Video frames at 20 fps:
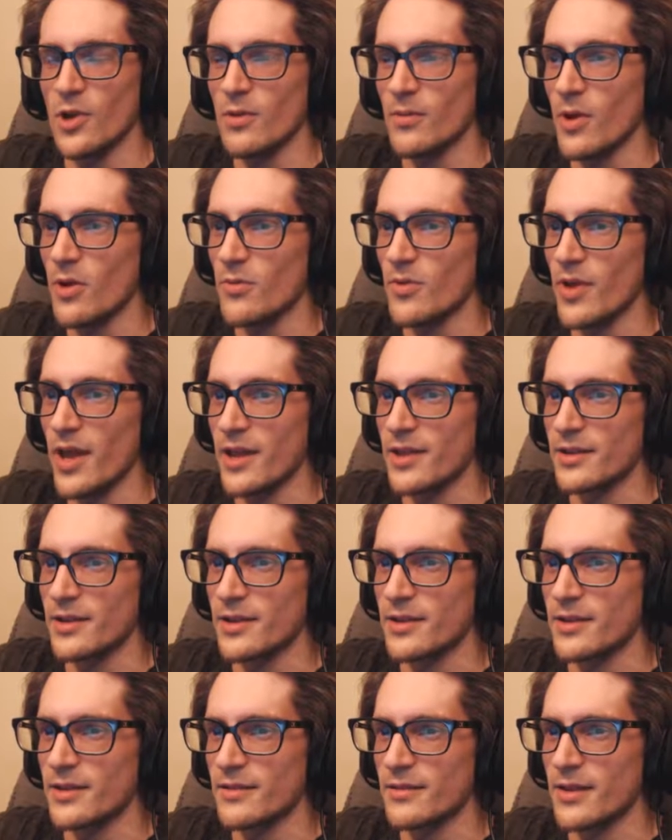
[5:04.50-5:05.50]
Oh, and
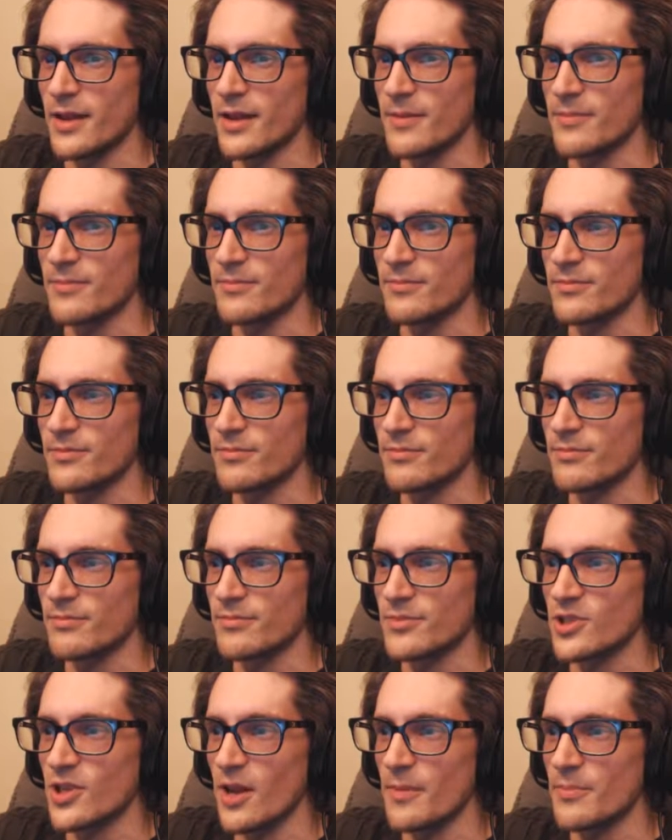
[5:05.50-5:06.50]
the game
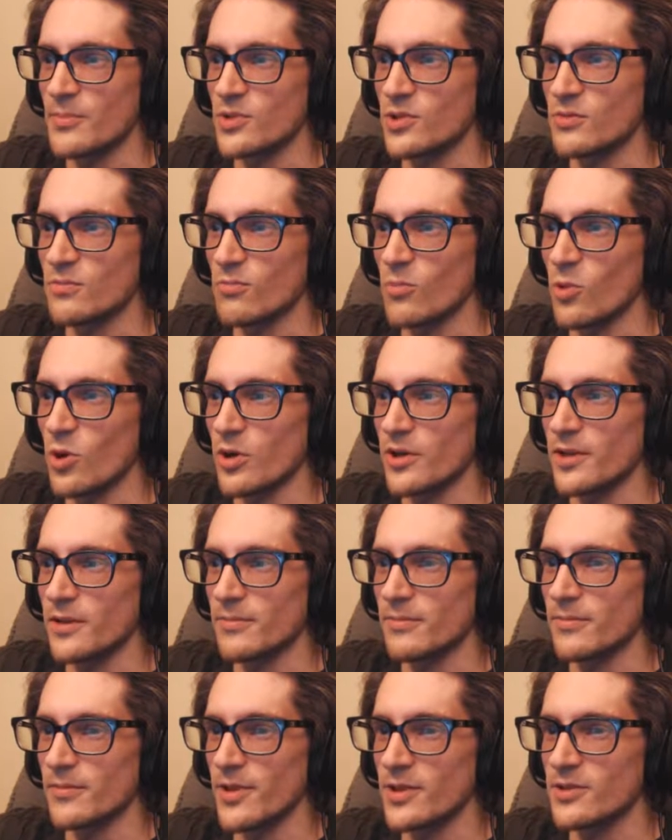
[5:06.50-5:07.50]
stops
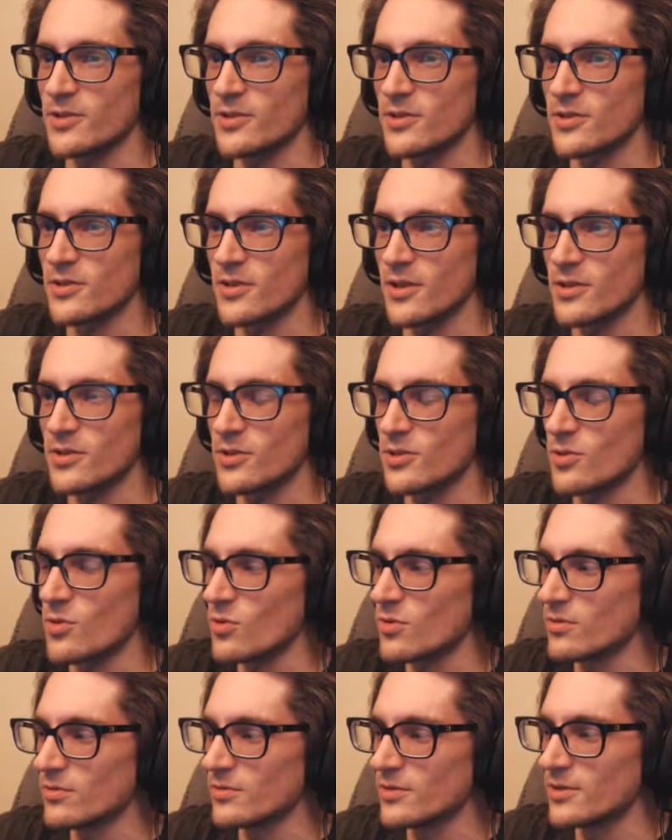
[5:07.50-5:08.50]
working. That's
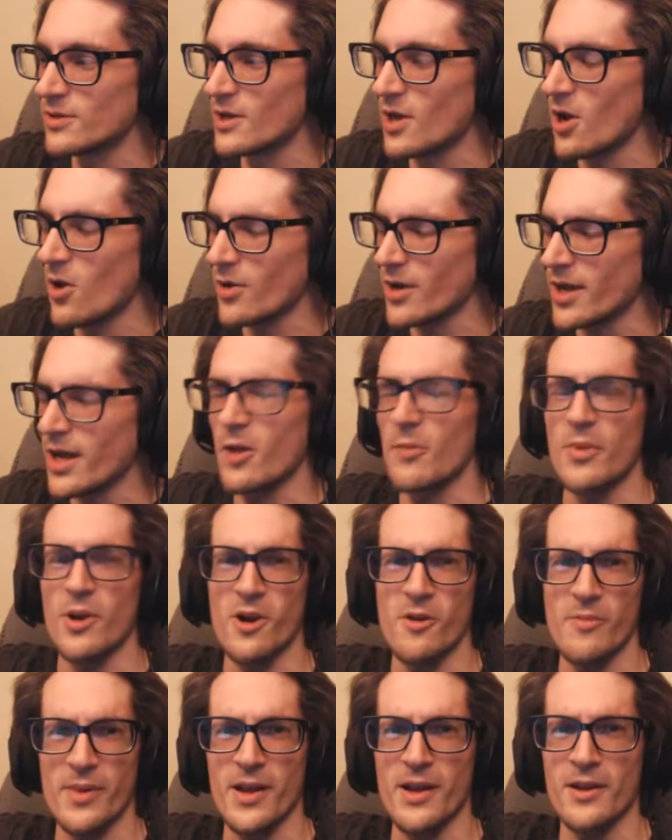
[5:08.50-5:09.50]
cool. Okay, I'll be
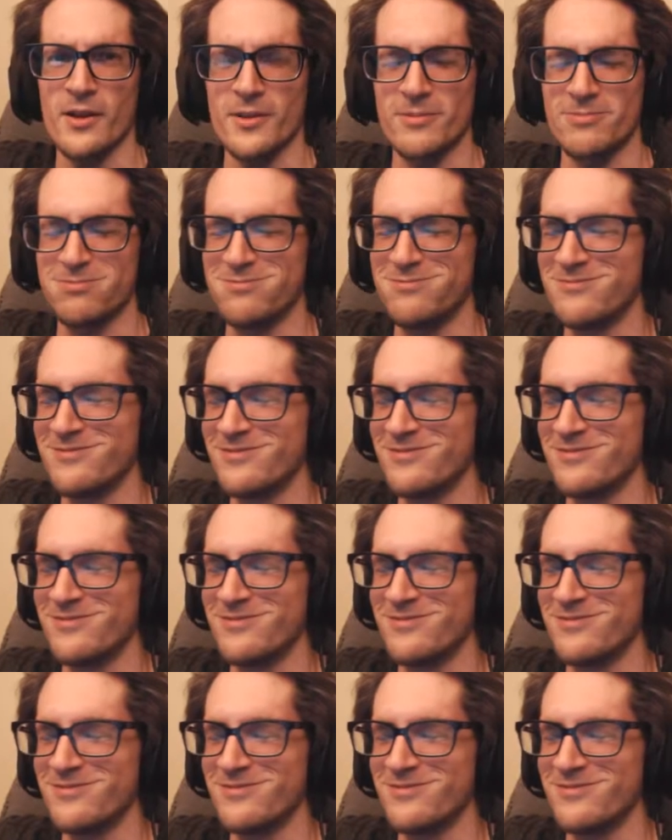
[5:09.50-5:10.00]
right back.